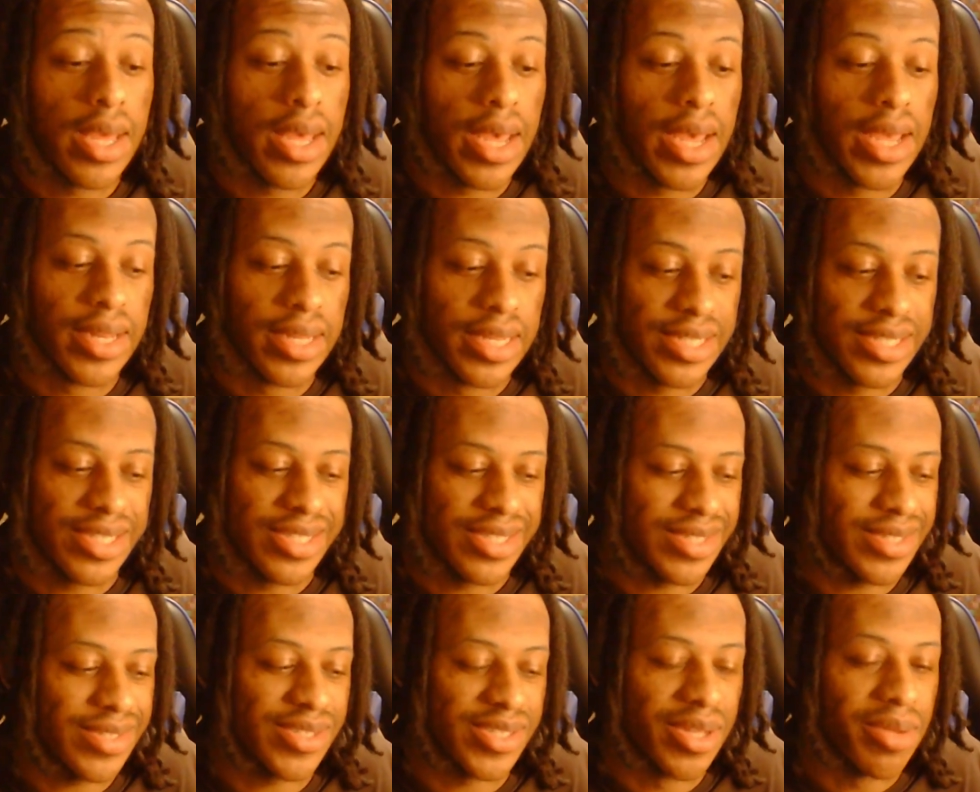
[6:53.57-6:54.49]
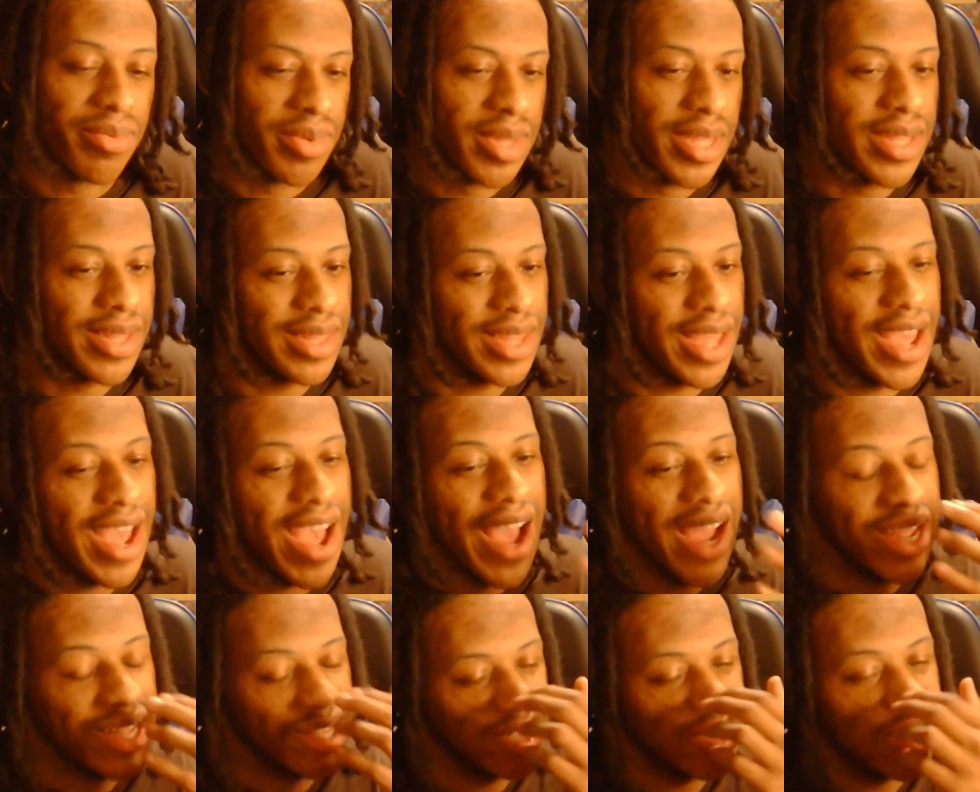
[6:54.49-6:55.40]
And this is something that I
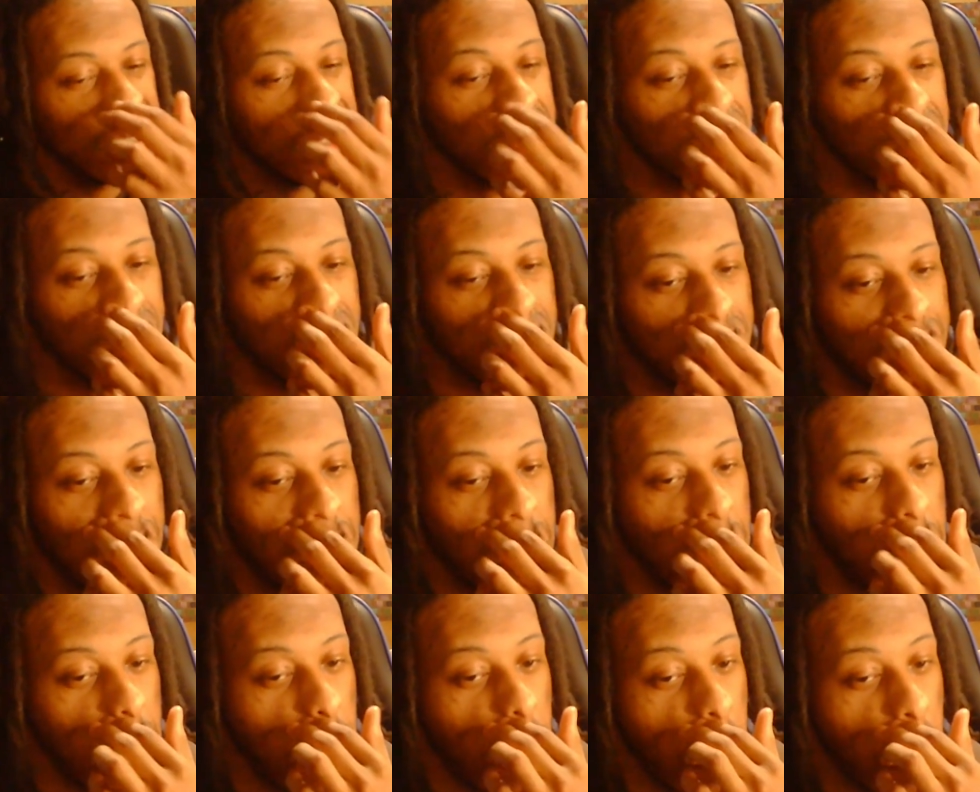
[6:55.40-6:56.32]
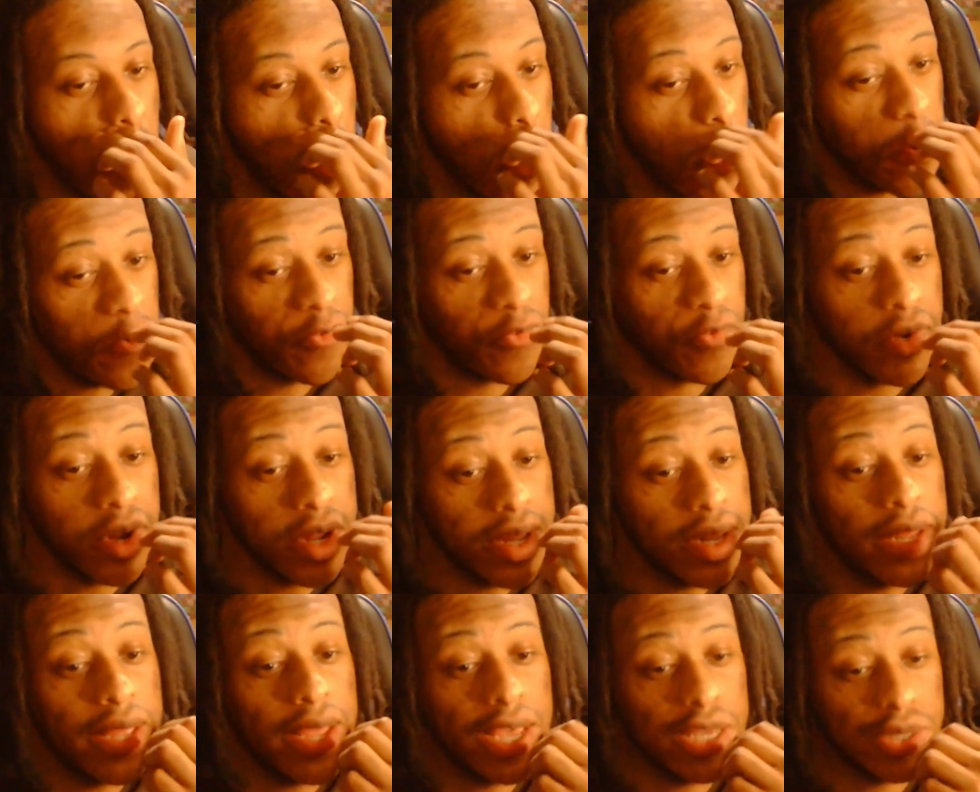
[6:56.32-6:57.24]
can tell that her
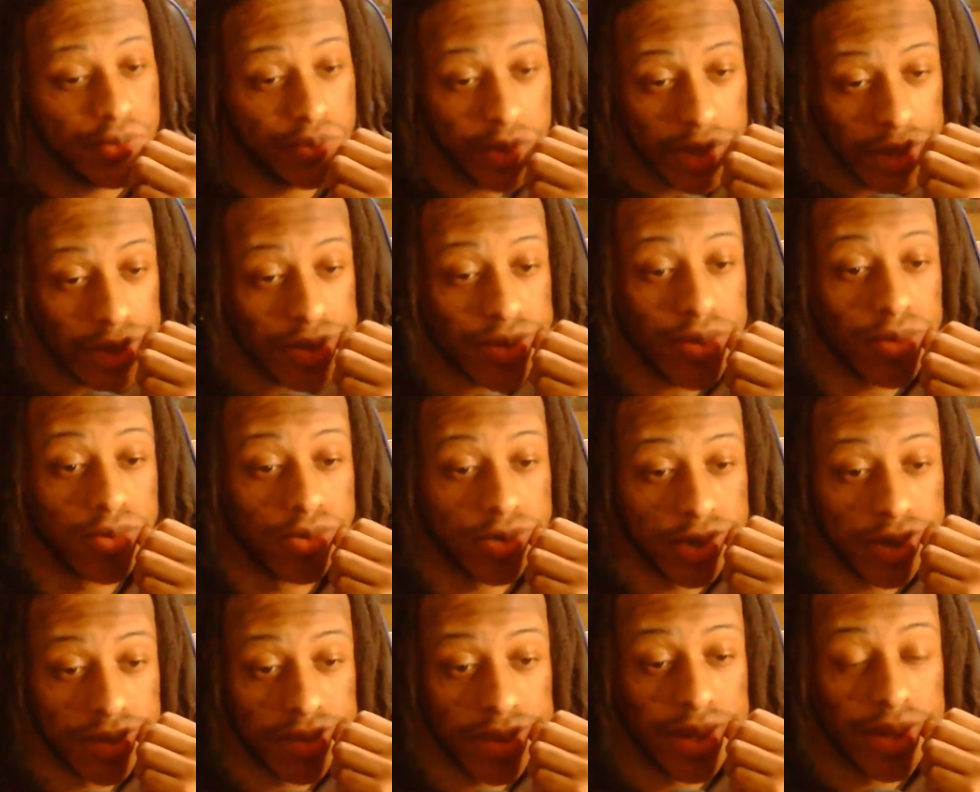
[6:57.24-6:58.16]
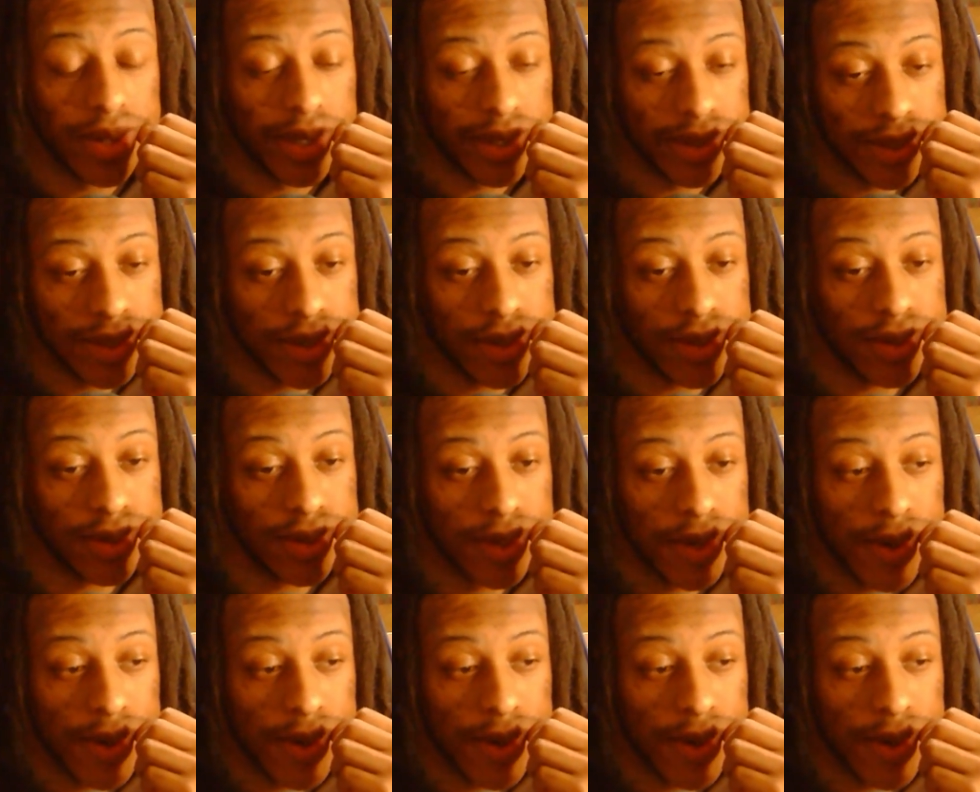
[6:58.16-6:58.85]
friend has went through something like this.